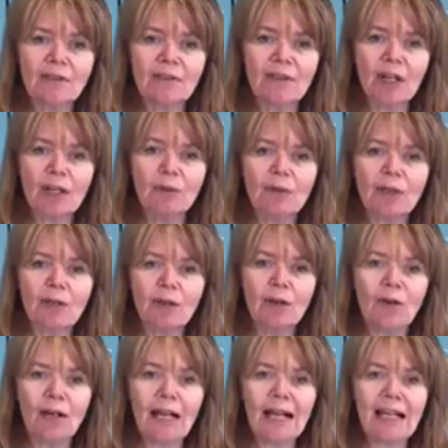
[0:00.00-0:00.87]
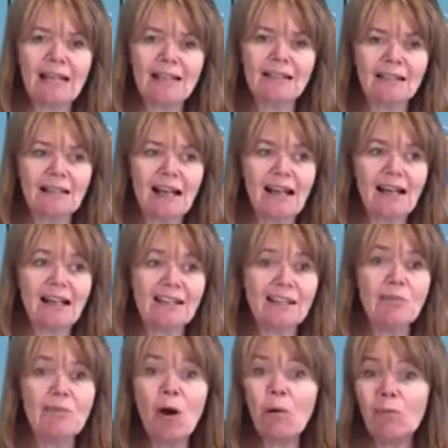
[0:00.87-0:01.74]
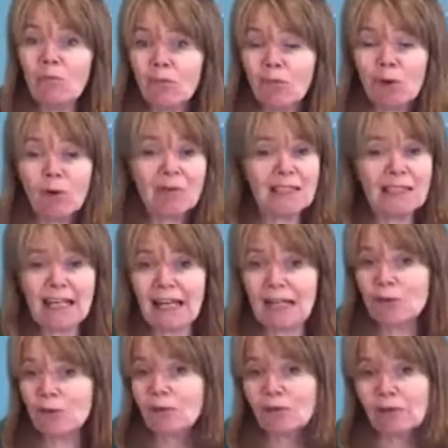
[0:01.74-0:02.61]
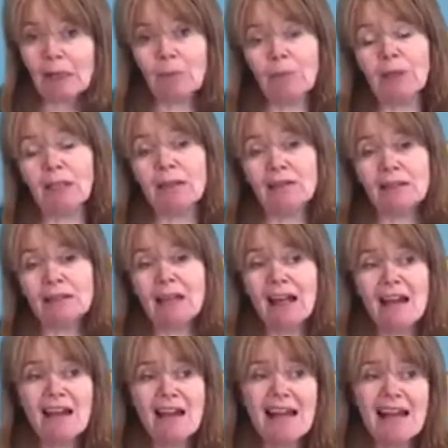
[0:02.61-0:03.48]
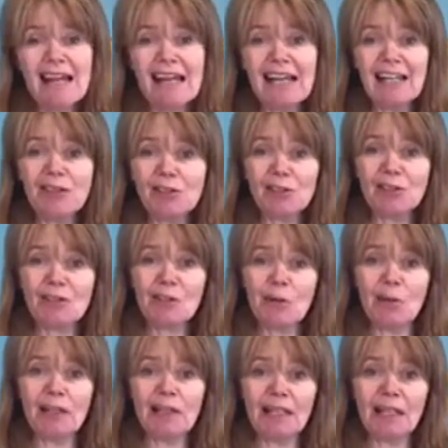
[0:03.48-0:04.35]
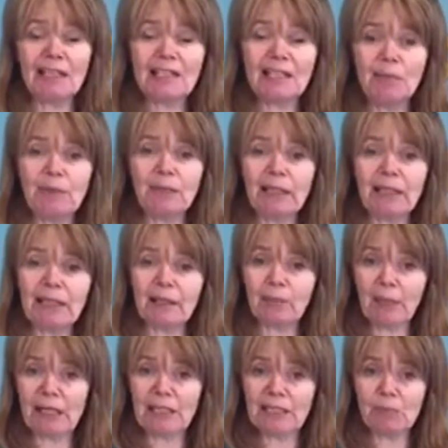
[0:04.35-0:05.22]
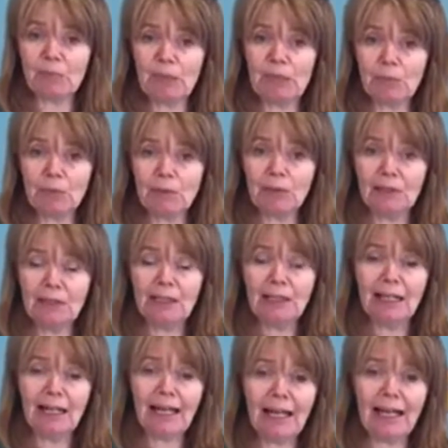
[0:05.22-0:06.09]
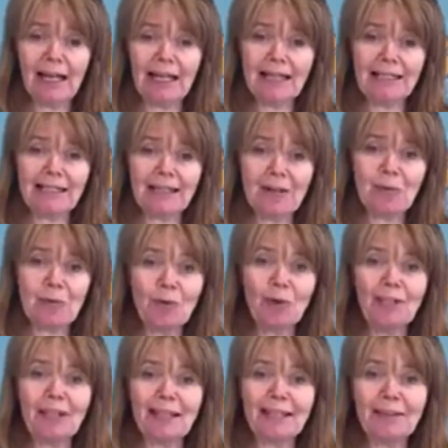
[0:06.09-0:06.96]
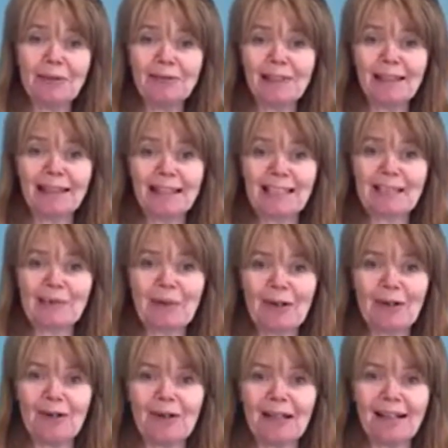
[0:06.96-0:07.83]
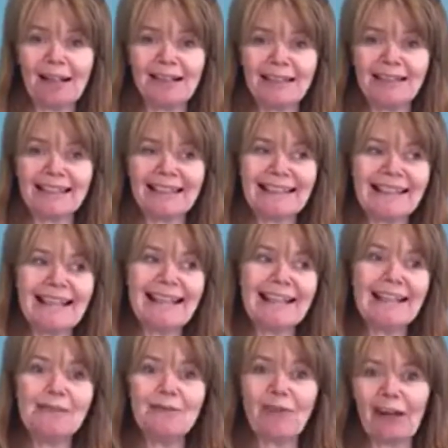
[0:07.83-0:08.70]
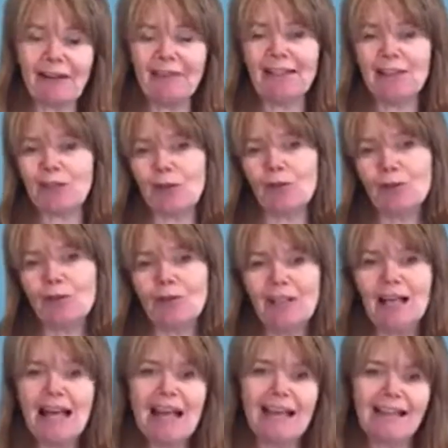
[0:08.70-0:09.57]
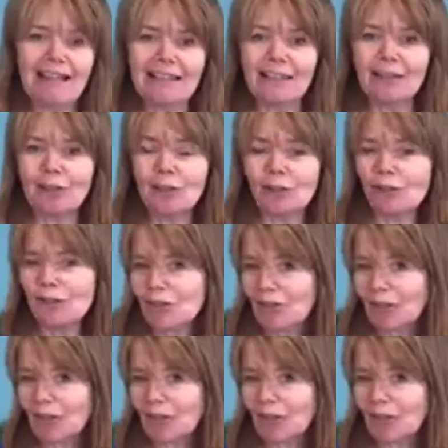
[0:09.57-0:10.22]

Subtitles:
of going along as as a mum or a dad or a grandparent, it's just quite nice to meet like-minded people. And one of the lovely things about our classes, it is very social. There's a lot of